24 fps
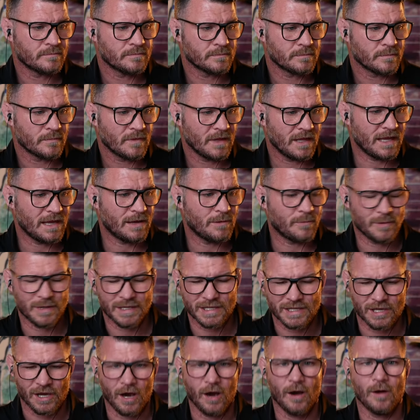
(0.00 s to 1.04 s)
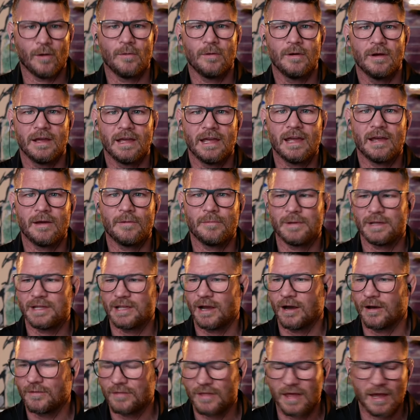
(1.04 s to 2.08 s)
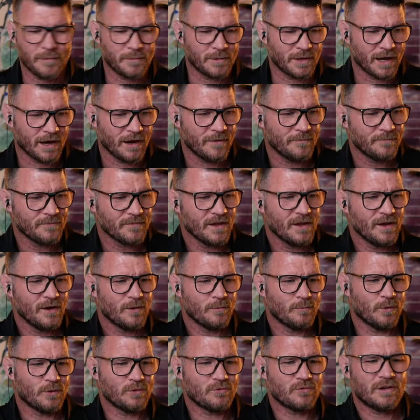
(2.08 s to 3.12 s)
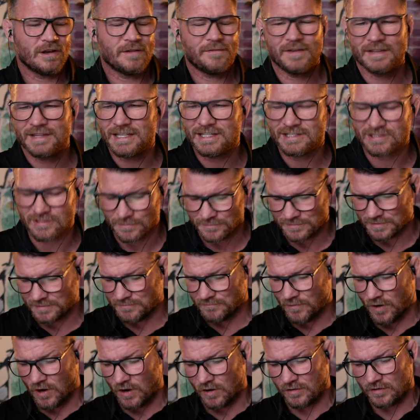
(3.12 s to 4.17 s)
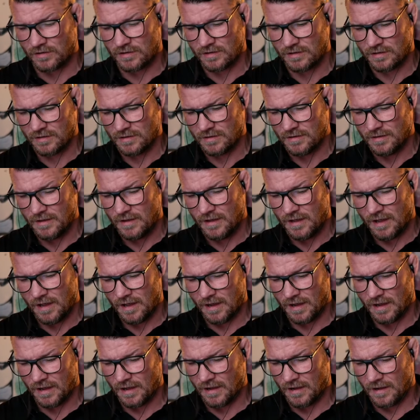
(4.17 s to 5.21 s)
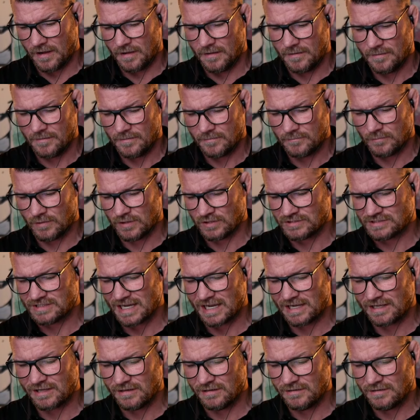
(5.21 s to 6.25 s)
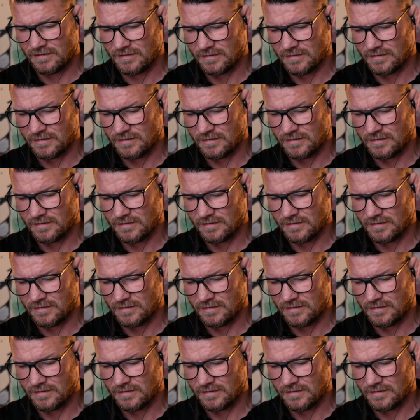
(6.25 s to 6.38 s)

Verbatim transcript: Here we go. Here we go. There we are. Wondering if I did something wrong. Uh, one second.